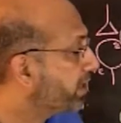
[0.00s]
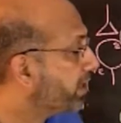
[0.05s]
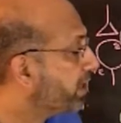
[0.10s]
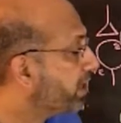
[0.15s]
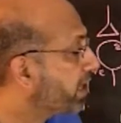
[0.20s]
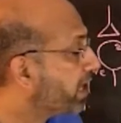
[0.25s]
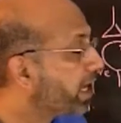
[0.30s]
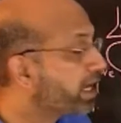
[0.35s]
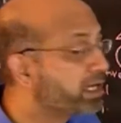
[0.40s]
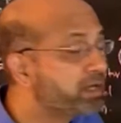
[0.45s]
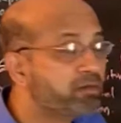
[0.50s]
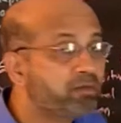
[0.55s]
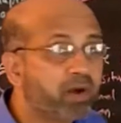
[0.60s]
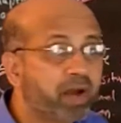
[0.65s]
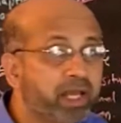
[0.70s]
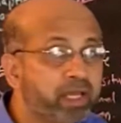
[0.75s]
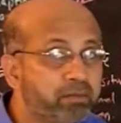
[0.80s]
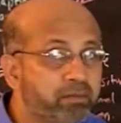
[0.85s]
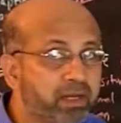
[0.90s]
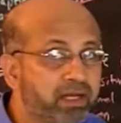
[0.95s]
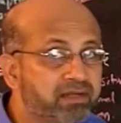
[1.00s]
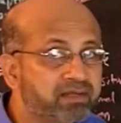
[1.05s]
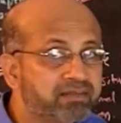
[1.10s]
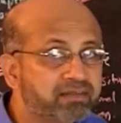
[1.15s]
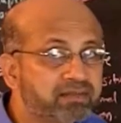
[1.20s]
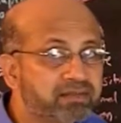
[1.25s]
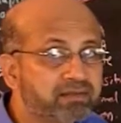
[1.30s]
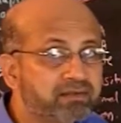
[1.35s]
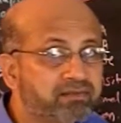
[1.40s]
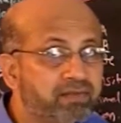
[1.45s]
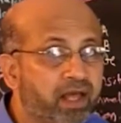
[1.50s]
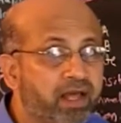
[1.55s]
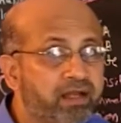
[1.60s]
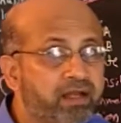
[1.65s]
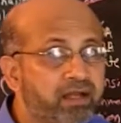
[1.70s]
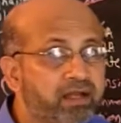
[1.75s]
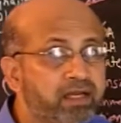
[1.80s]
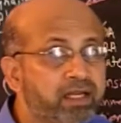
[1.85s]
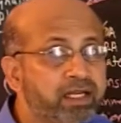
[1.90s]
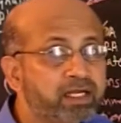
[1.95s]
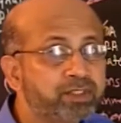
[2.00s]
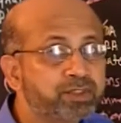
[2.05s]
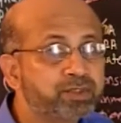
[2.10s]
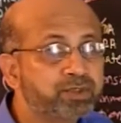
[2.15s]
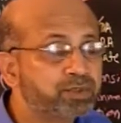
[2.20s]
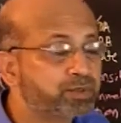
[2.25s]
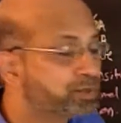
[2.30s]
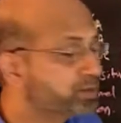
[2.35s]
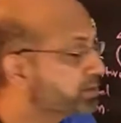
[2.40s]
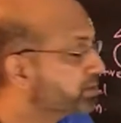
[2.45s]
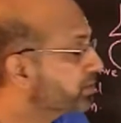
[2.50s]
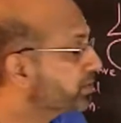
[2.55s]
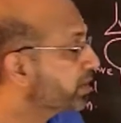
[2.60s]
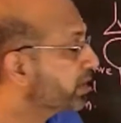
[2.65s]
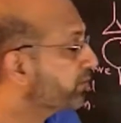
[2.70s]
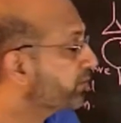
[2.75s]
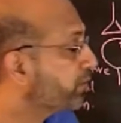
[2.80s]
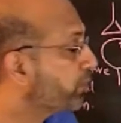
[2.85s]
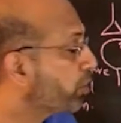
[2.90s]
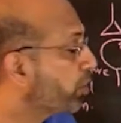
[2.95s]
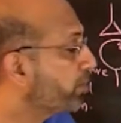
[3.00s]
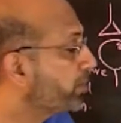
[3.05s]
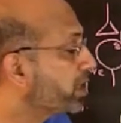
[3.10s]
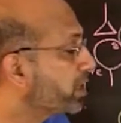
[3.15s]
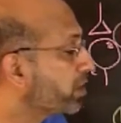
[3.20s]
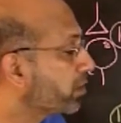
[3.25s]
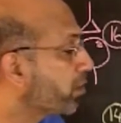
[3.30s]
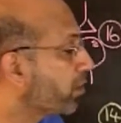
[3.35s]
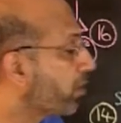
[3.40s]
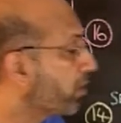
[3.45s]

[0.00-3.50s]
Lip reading: in live animals that lead to a phenomenon